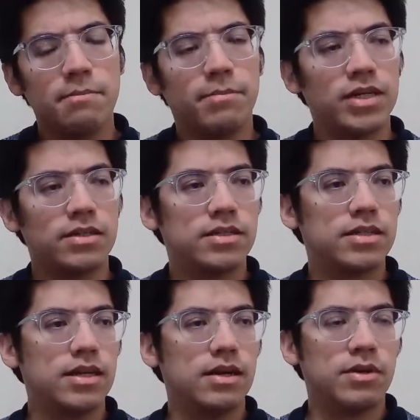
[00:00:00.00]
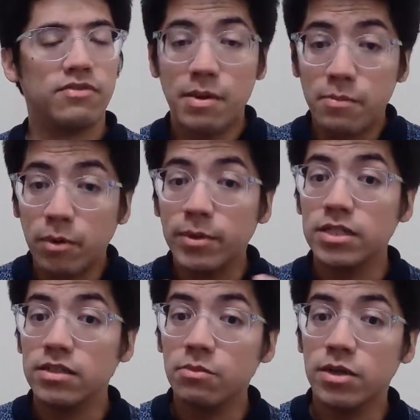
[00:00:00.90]
But one of the main
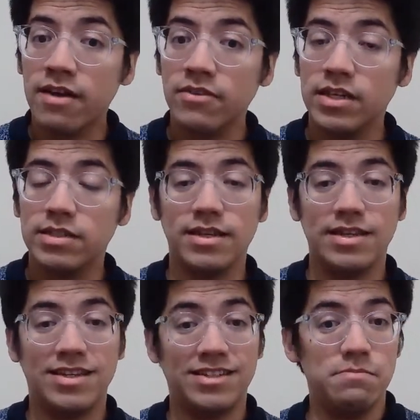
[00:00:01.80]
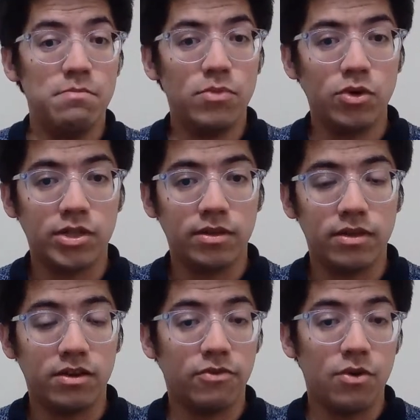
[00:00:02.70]
properties it would have is that it is immortal.
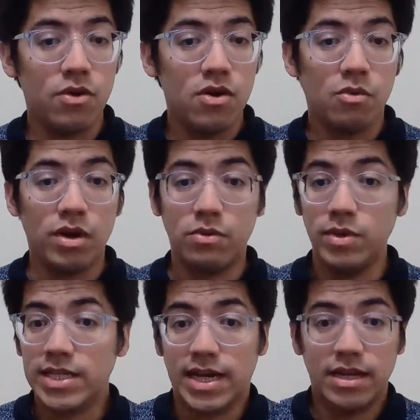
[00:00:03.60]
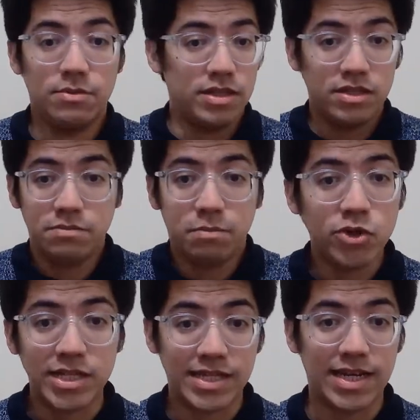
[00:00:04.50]
Therefore, when we die, when this
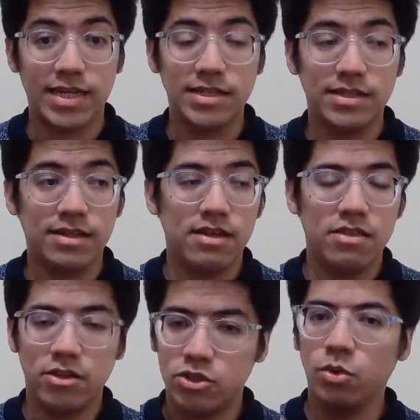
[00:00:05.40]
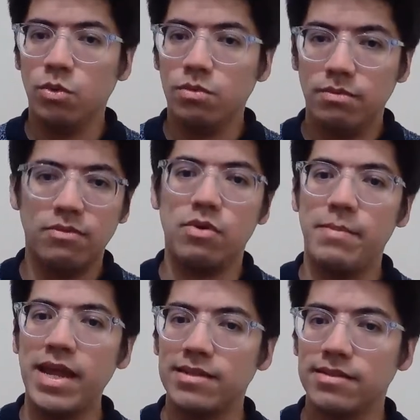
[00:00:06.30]
body dies, the soul
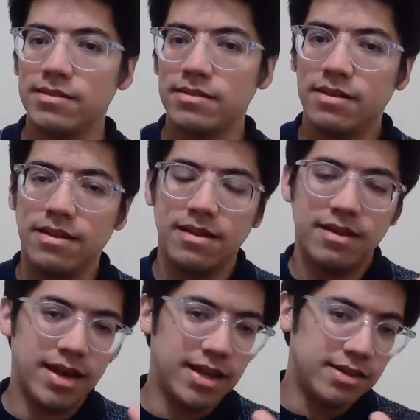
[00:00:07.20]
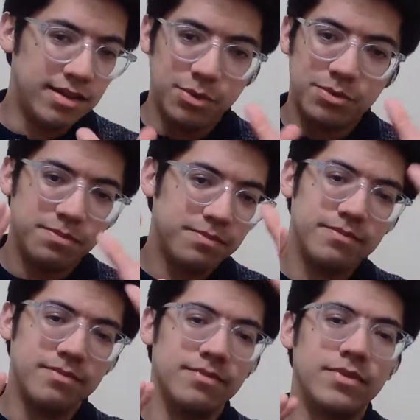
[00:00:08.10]
remains, and it would
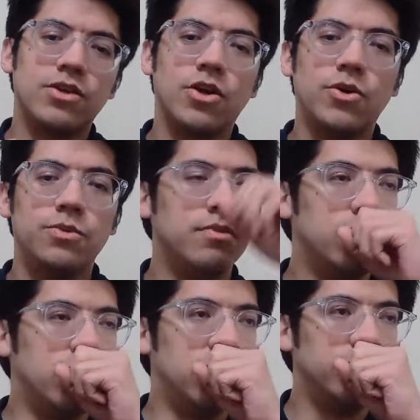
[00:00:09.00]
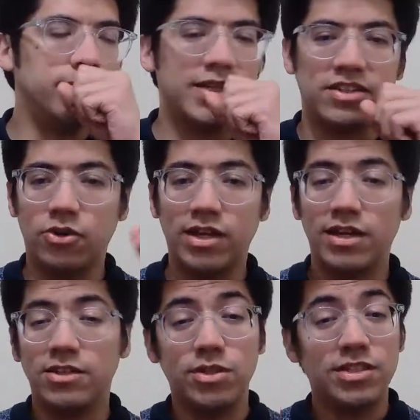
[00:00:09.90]
go metaphorically
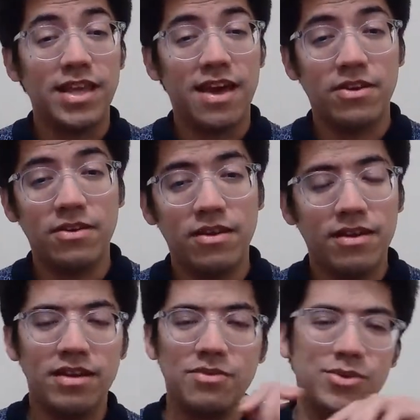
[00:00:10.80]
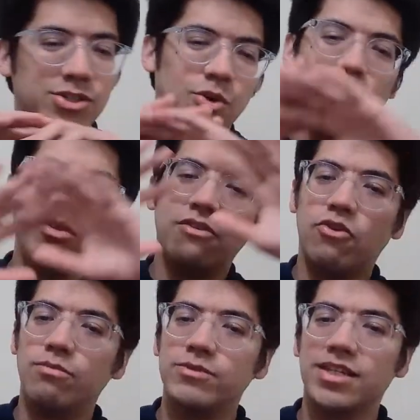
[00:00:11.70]
to this heaven in which all the
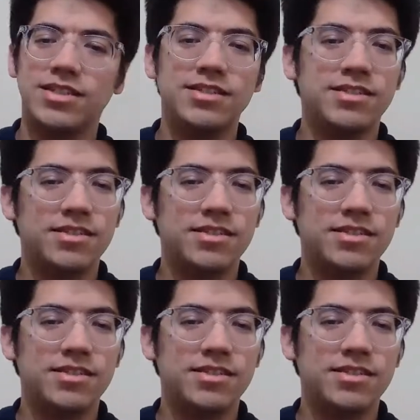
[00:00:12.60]
forms exist.